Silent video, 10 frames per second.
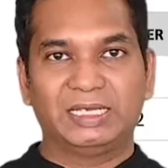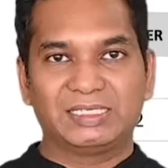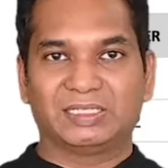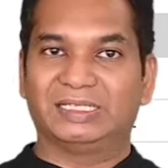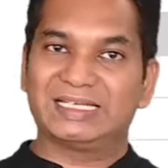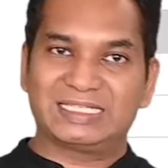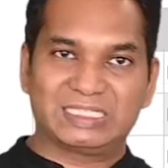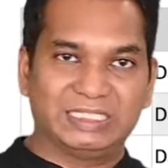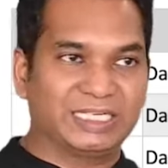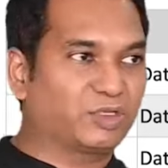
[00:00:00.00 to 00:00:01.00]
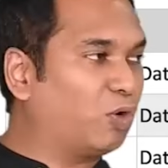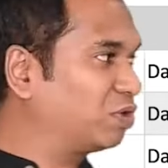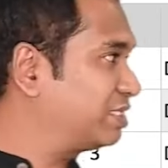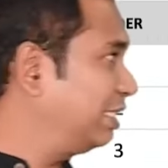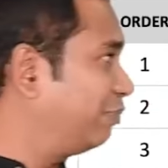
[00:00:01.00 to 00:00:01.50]
So that
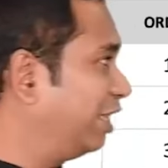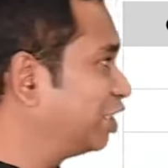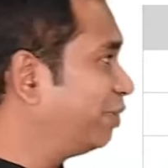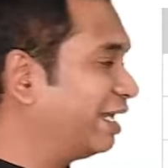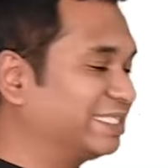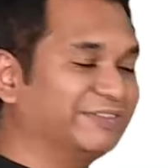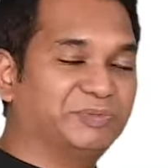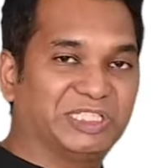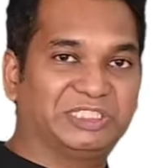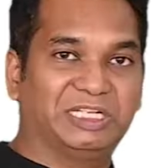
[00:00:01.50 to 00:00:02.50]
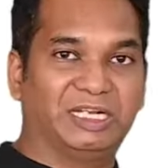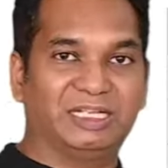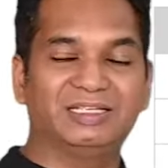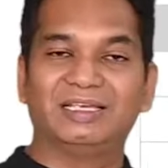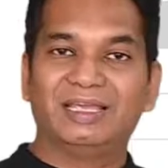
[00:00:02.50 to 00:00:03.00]
course, the predictive analytics with machine
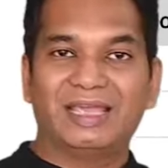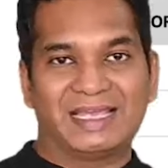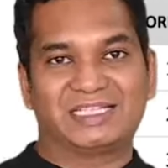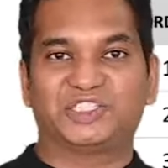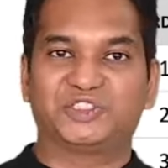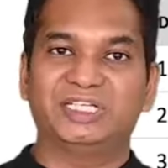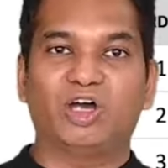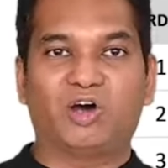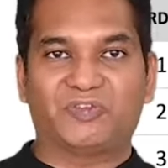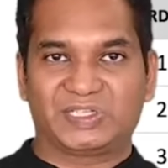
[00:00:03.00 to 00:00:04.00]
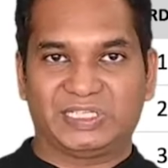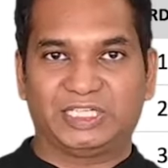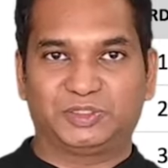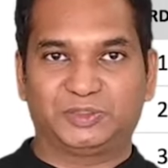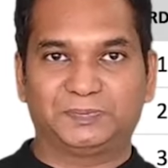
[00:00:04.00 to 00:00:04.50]
learning, essentially offers
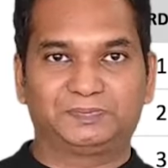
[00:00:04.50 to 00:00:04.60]
that to you.